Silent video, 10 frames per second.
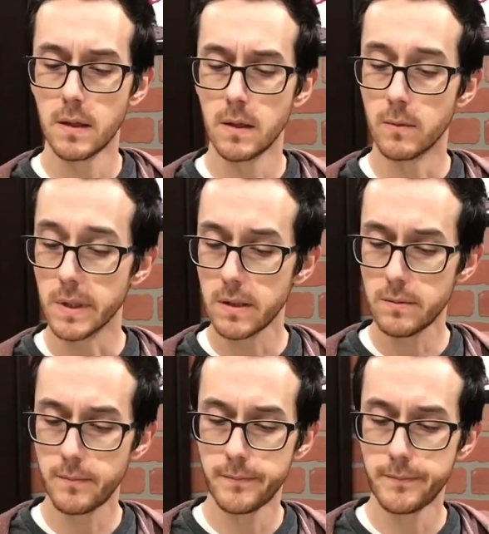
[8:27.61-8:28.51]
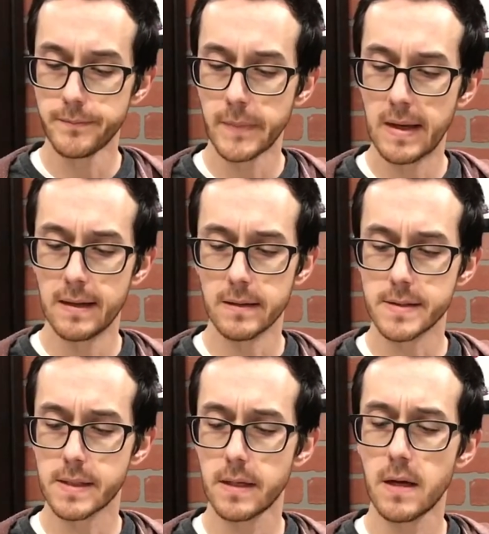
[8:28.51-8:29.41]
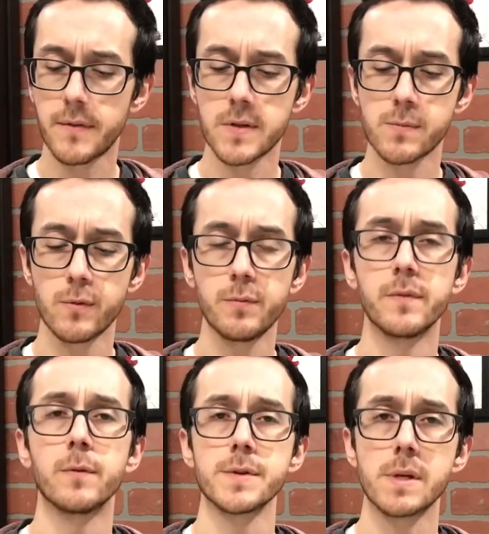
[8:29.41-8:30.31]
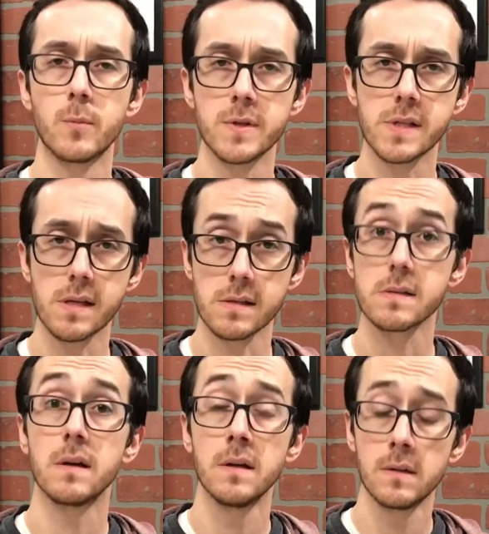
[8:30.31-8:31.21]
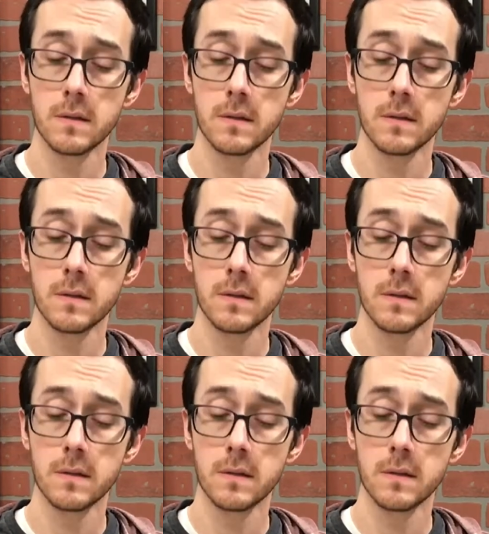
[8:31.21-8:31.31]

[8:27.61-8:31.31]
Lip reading: "Well, let's get off this roof before someone sees us, huh?"